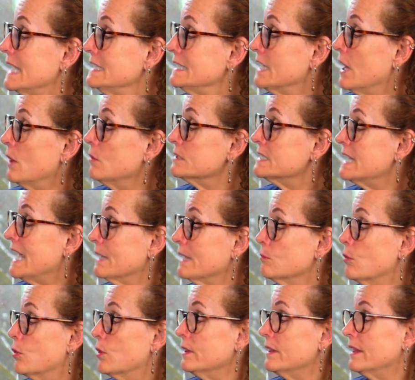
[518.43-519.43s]
don't take
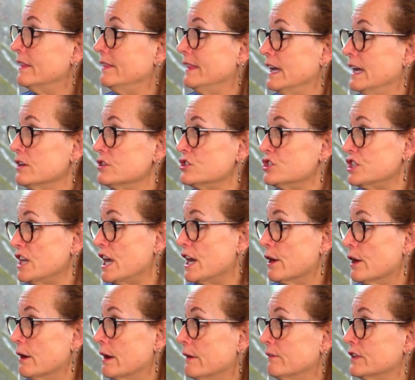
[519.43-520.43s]
more than their
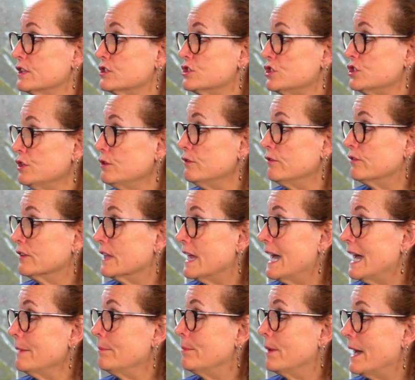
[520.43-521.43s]
share of the
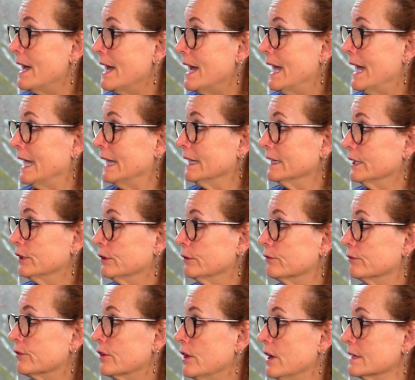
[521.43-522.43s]
shoofly pie, Little
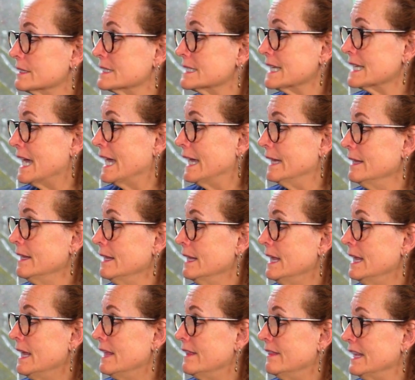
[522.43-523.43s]
Frog said.
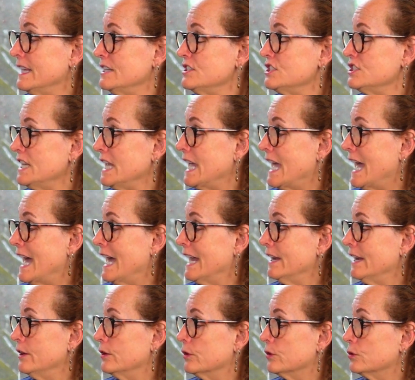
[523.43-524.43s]
Then she
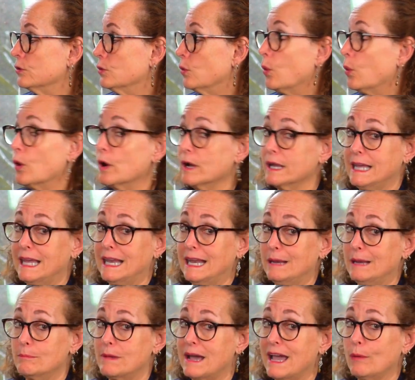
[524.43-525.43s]
added, or get
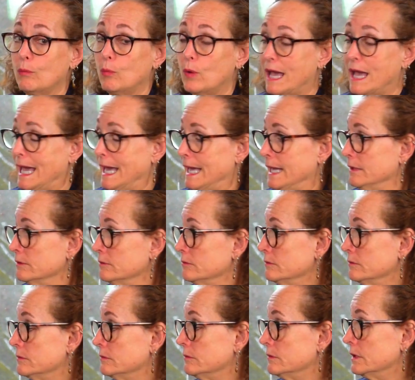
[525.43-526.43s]
in my way.
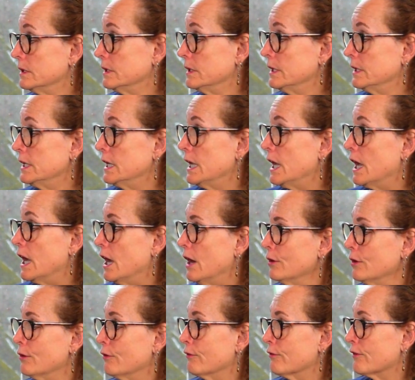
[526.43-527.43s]

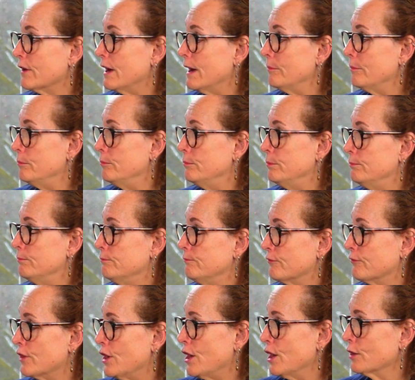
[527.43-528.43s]
Uncle Frog,
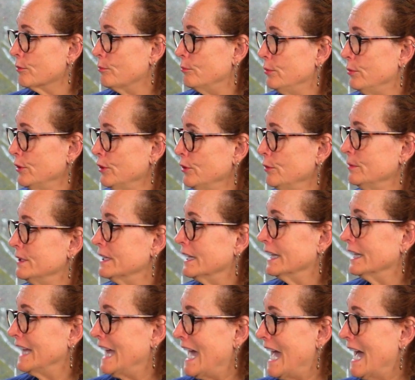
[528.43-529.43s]
Frog boomed a
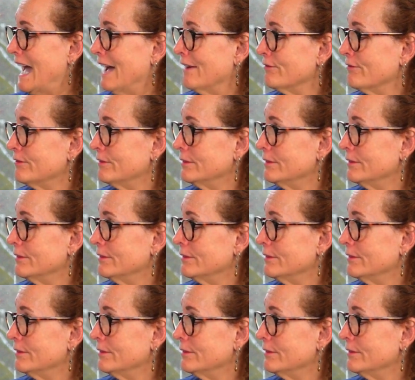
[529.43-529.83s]
laugh.